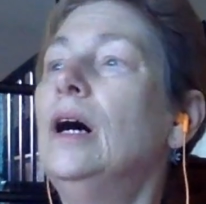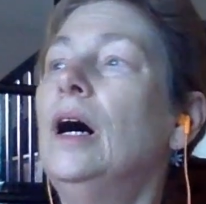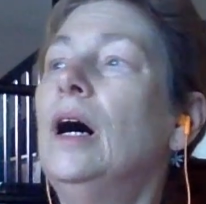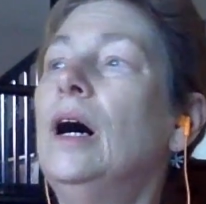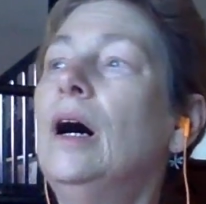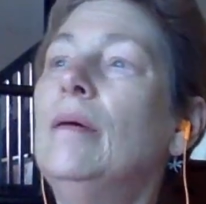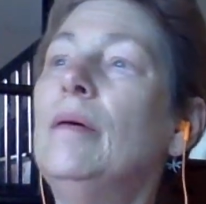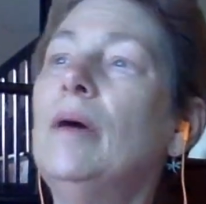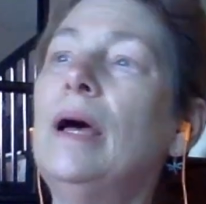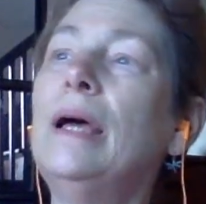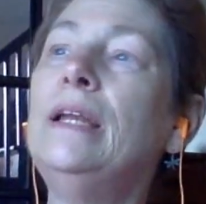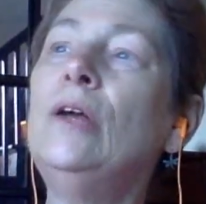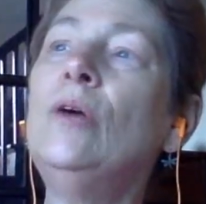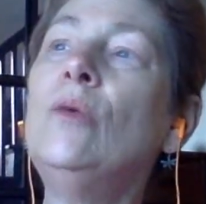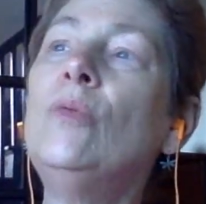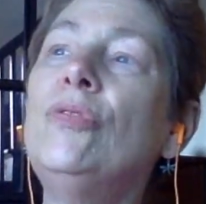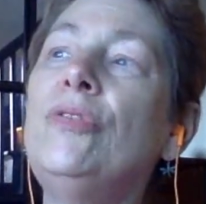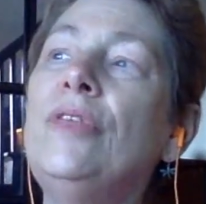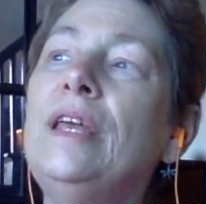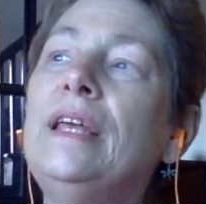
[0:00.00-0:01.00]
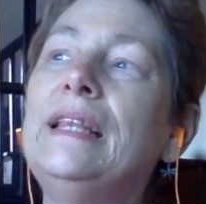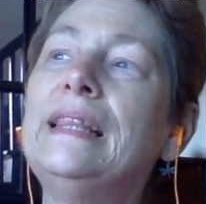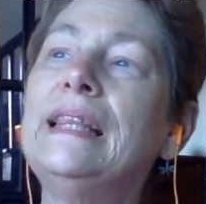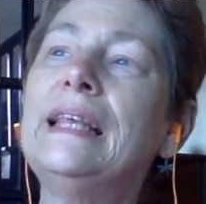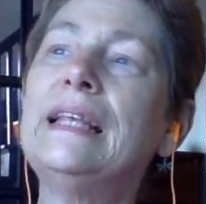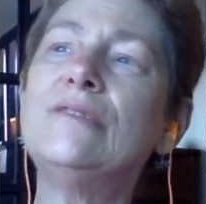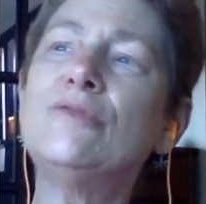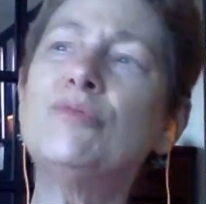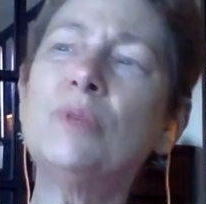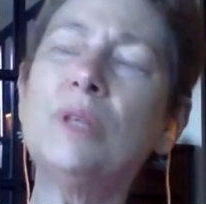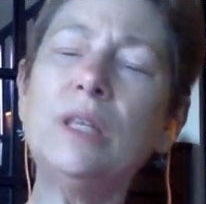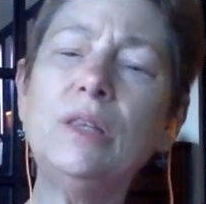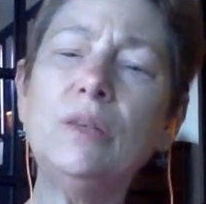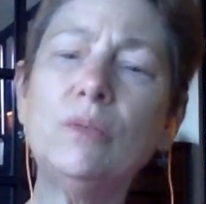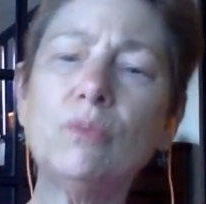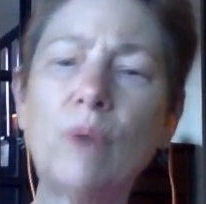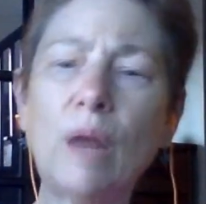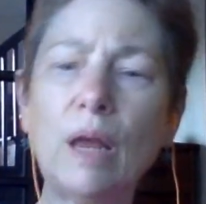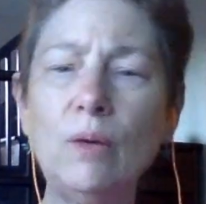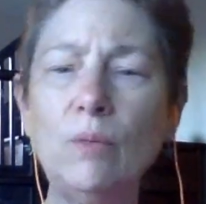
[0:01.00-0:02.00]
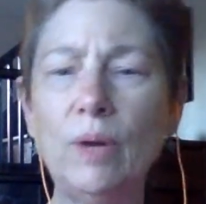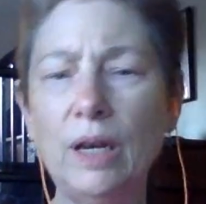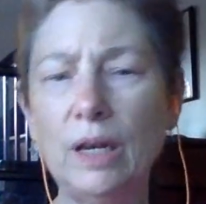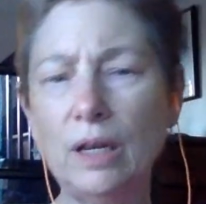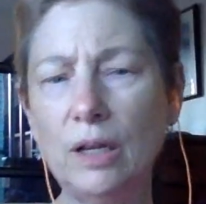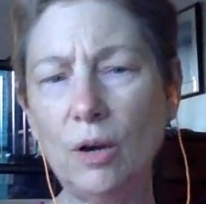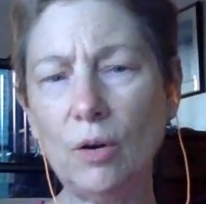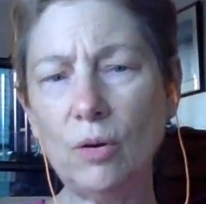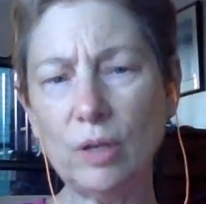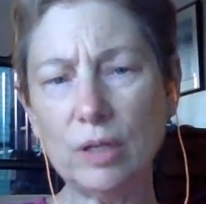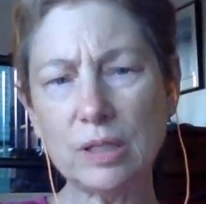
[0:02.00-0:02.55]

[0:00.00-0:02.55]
I don't think that's really the right way to go,